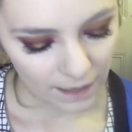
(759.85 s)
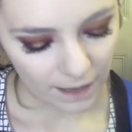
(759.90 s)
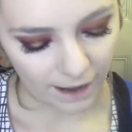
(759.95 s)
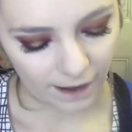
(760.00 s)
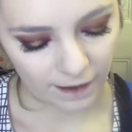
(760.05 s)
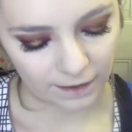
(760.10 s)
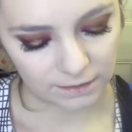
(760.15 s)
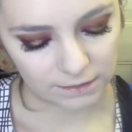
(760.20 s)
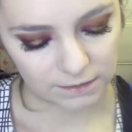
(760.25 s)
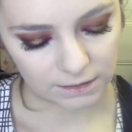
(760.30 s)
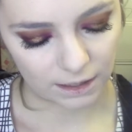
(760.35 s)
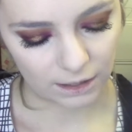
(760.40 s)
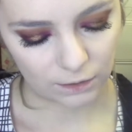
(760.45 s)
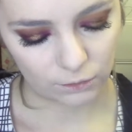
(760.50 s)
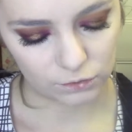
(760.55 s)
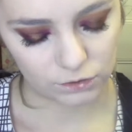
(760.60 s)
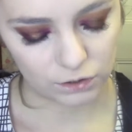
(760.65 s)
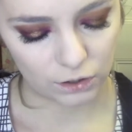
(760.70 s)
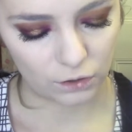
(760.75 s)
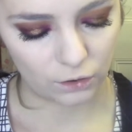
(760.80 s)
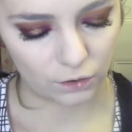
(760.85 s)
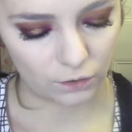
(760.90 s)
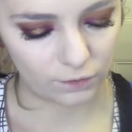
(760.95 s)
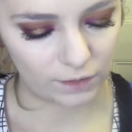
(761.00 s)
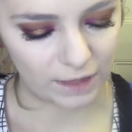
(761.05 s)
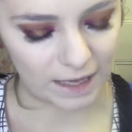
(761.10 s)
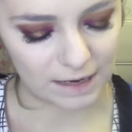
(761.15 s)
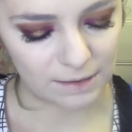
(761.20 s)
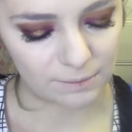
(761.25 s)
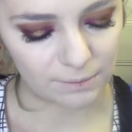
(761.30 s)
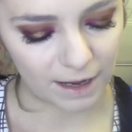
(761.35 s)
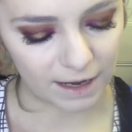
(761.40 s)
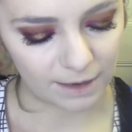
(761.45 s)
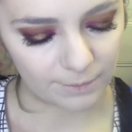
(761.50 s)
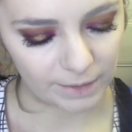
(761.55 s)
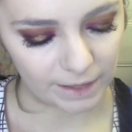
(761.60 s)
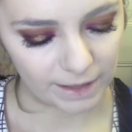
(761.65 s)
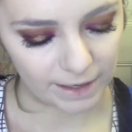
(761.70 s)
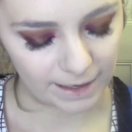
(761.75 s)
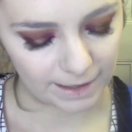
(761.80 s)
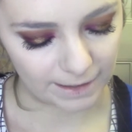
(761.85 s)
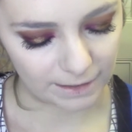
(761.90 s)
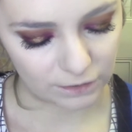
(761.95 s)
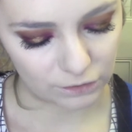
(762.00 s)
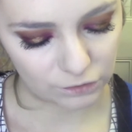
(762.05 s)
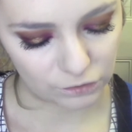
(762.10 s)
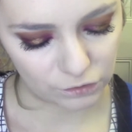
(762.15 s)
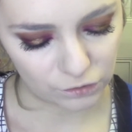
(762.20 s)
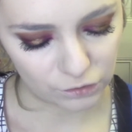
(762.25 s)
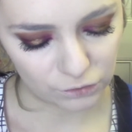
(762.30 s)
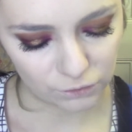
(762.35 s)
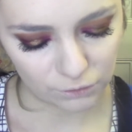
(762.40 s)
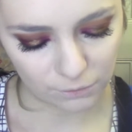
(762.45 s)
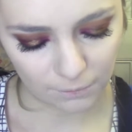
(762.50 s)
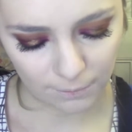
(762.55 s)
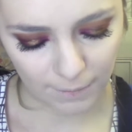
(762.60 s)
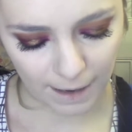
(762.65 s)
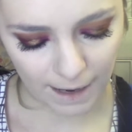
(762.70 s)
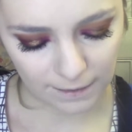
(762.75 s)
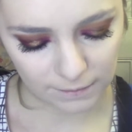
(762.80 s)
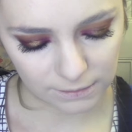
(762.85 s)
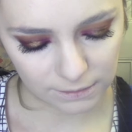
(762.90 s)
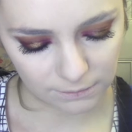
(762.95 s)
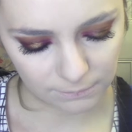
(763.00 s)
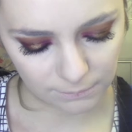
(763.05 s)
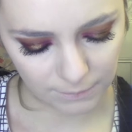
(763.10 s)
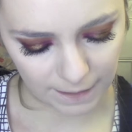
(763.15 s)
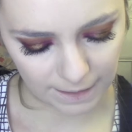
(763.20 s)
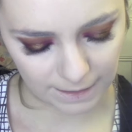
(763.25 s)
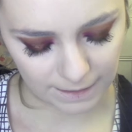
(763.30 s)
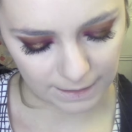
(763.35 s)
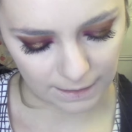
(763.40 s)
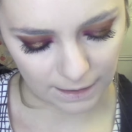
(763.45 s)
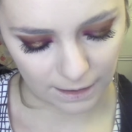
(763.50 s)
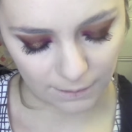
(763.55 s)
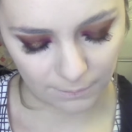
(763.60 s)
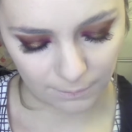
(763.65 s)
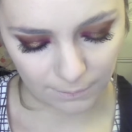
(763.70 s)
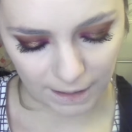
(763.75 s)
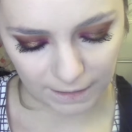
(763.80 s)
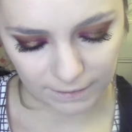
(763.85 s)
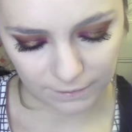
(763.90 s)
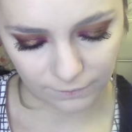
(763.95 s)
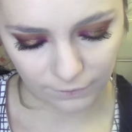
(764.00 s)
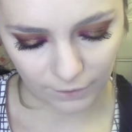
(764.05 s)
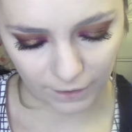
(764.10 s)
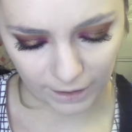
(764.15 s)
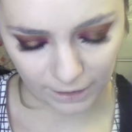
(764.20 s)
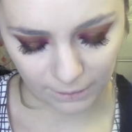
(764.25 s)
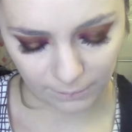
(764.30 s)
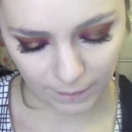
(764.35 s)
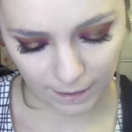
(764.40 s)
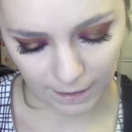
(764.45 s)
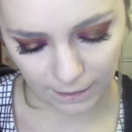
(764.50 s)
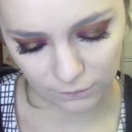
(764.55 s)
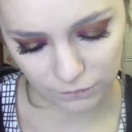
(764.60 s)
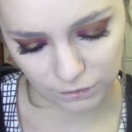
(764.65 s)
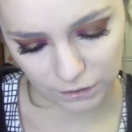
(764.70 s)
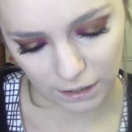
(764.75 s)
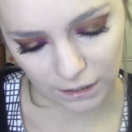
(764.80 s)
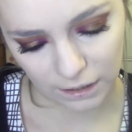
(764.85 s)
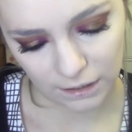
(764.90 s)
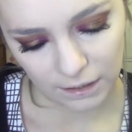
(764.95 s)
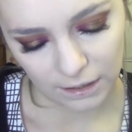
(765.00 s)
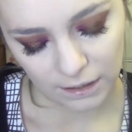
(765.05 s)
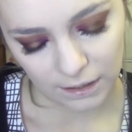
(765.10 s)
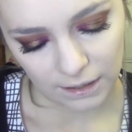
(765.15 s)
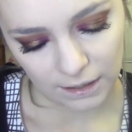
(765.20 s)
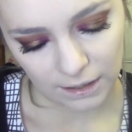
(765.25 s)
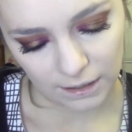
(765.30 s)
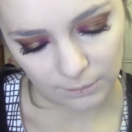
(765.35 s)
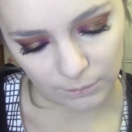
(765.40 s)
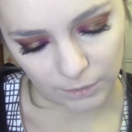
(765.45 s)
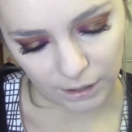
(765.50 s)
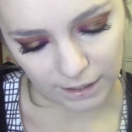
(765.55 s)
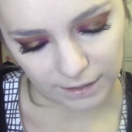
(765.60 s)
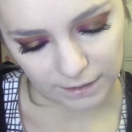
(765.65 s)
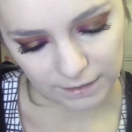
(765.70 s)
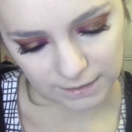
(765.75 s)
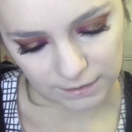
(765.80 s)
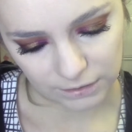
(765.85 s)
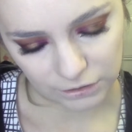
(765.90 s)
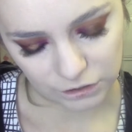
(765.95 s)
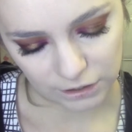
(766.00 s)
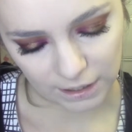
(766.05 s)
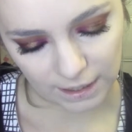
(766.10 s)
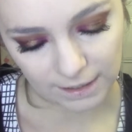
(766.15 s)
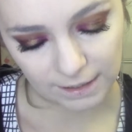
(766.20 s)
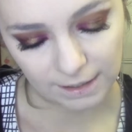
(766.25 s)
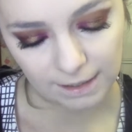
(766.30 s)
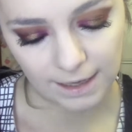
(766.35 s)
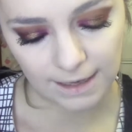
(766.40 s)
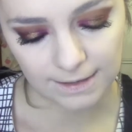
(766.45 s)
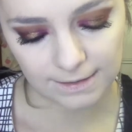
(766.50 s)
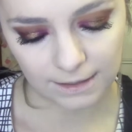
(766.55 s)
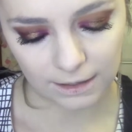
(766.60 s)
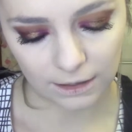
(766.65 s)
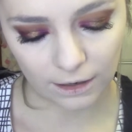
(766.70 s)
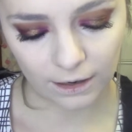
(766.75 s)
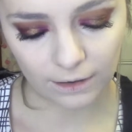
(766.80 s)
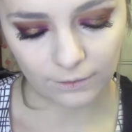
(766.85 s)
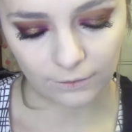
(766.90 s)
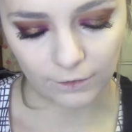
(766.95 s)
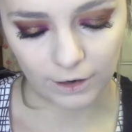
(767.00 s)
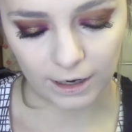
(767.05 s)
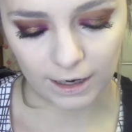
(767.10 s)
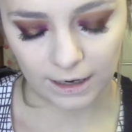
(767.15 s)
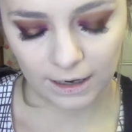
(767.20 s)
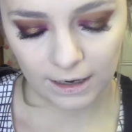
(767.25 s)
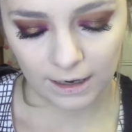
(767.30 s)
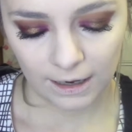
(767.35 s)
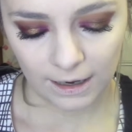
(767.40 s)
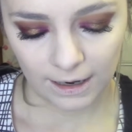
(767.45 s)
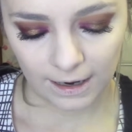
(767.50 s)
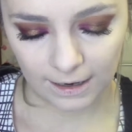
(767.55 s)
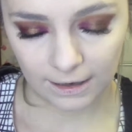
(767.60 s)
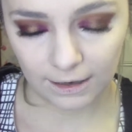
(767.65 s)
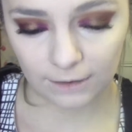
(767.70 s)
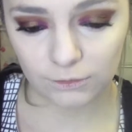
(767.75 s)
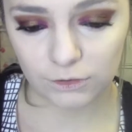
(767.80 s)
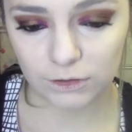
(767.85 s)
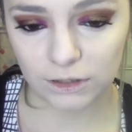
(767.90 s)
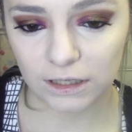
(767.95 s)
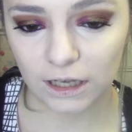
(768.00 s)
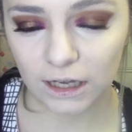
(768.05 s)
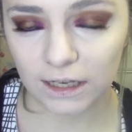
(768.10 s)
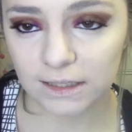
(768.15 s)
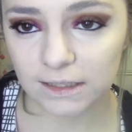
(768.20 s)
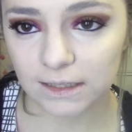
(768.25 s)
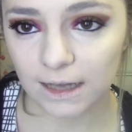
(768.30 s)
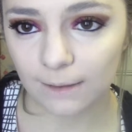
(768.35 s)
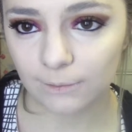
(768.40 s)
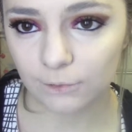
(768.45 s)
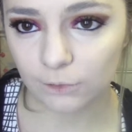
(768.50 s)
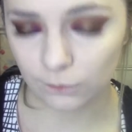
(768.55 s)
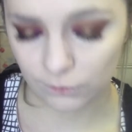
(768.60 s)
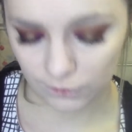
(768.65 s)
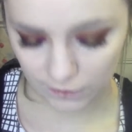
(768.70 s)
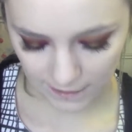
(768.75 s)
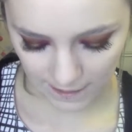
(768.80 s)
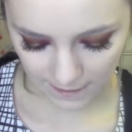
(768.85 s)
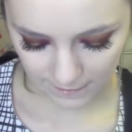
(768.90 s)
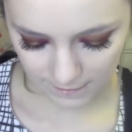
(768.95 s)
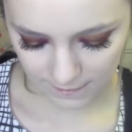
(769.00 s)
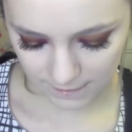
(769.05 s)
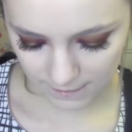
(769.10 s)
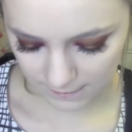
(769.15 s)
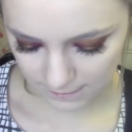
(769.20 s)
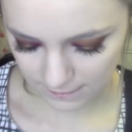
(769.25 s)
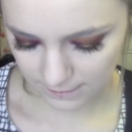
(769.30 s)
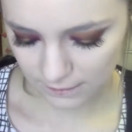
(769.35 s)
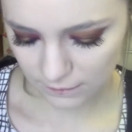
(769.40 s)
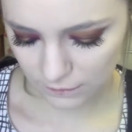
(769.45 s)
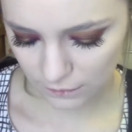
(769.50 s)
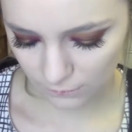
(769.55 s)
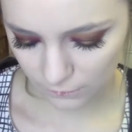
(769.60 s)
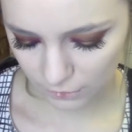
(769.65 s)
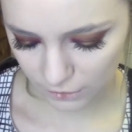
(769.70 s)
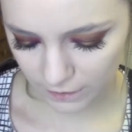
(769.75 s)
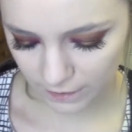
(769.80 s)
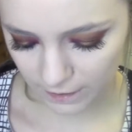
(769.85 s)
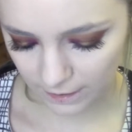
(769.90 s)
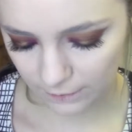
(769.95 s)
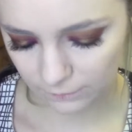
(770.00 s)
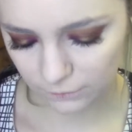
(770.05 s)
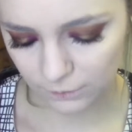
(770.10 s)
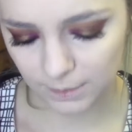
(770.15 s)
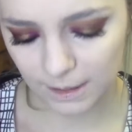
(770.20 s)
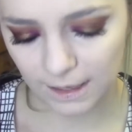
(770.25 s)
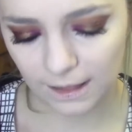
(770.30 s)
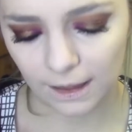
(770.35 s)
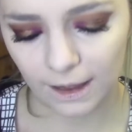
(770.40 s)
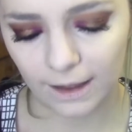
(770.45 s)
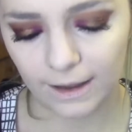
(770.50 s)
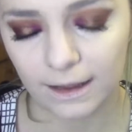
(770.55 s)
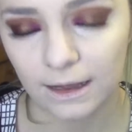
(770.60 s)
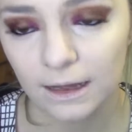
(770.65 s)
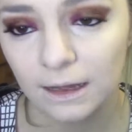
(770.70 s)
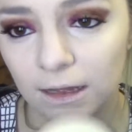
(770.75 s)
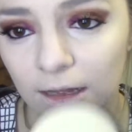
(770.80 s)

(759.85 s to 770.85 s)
And I also got the Maybelline New Matte Maker Mattifying Powder, and mine is in the shade Classic Ivory. And I was kind of skeptical to get this because I didn't know what the colour would be like,